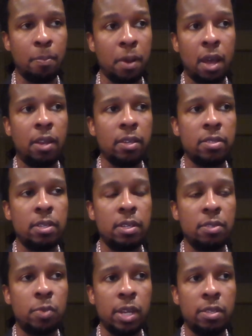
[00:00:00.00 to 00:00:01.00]
a policy
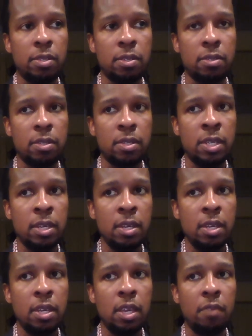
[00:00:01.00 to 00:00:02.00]
is racist
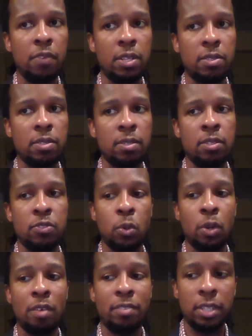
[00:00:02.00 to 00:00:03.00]
if it's
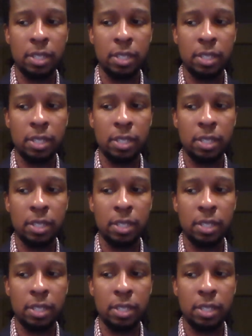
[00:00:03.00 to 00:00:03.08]
sort of